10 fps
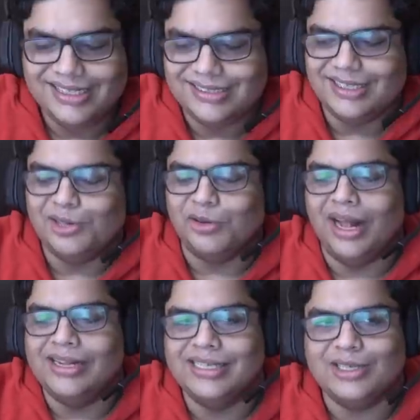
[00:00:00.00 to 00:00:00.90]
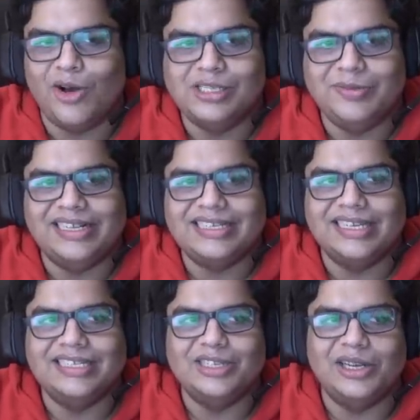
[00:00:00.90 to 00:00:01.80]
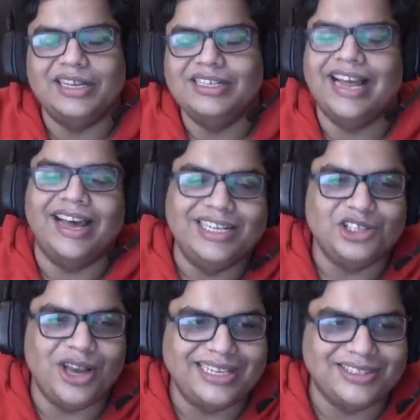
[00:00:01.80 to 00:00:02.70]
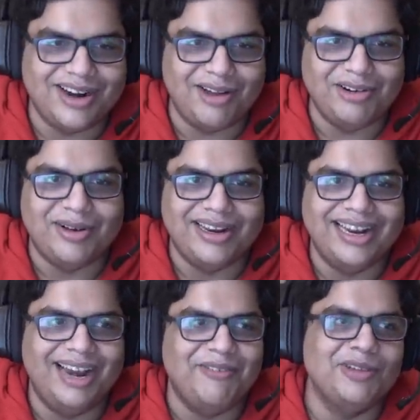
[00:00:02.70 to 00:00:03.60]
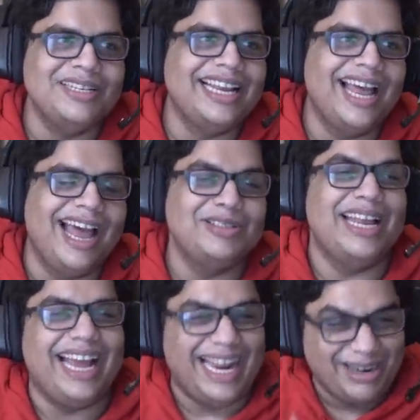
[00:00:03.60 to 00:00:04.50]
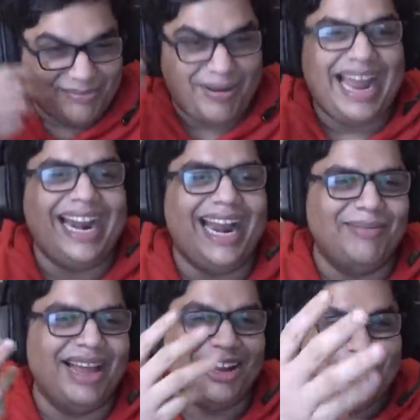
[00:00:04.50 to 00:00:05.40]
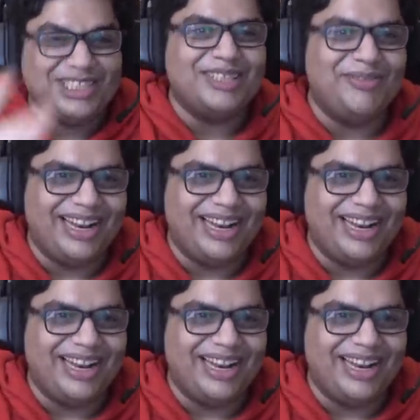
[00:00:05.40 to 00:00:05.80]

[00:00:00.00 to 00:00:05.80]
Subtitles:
And then Kunal just calls me and says, he's like, Harish likes the Dravid one. And everyone's like, yeah, I was like, and in my head, I'm like, Harish is the villain,